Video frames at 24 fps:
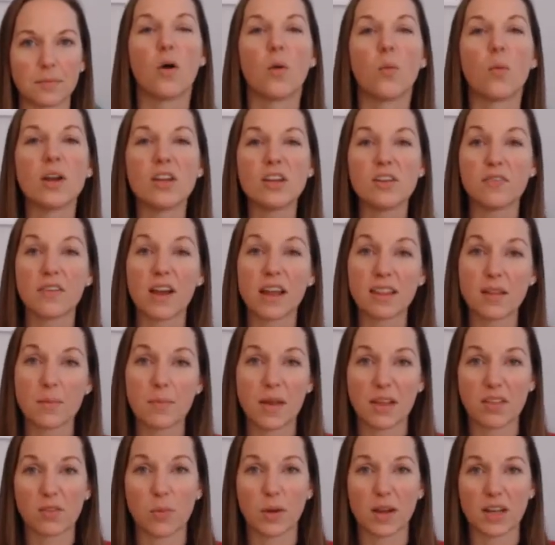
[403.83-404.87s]
When you find the
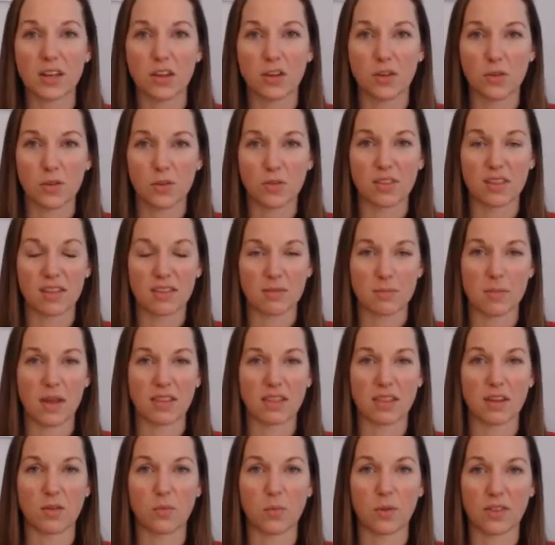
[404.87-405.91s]
best way to use this
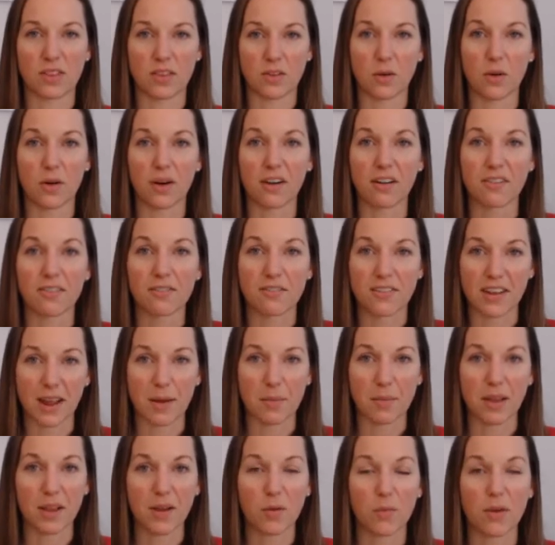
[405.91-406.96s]
method with your
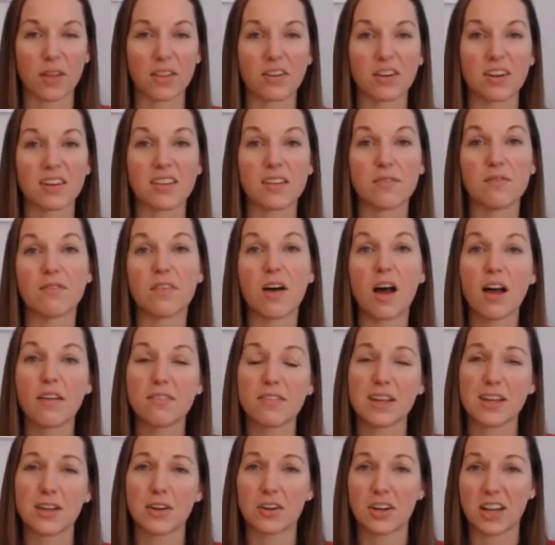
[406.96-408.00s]
family, whether it's
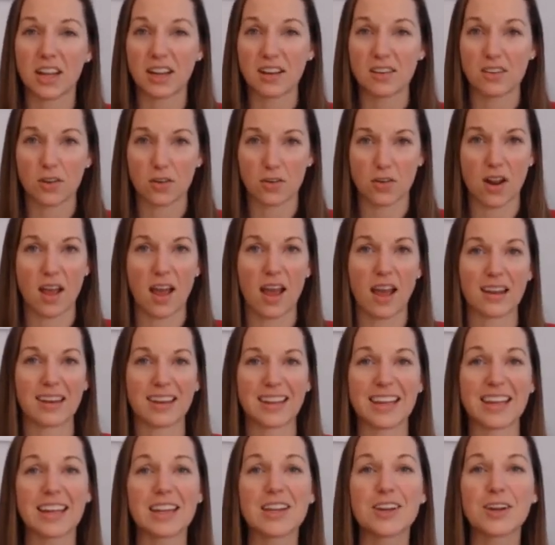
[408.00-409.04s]
involving your kids or not,
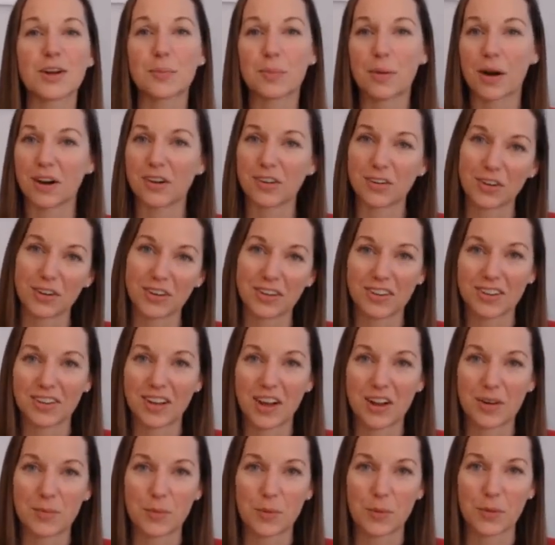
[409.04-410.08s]
getting your partner
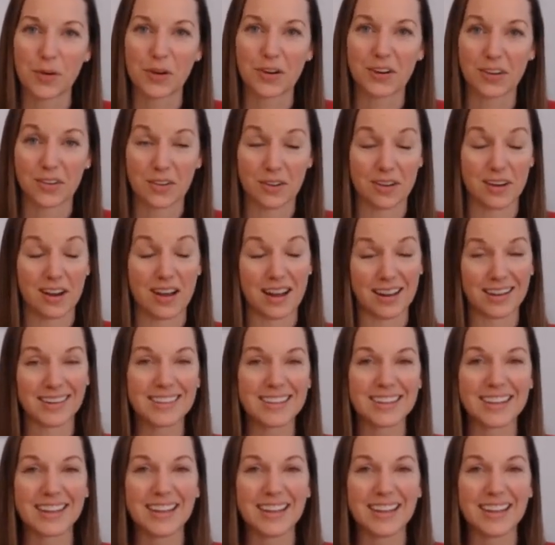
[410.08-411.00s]
on board or not,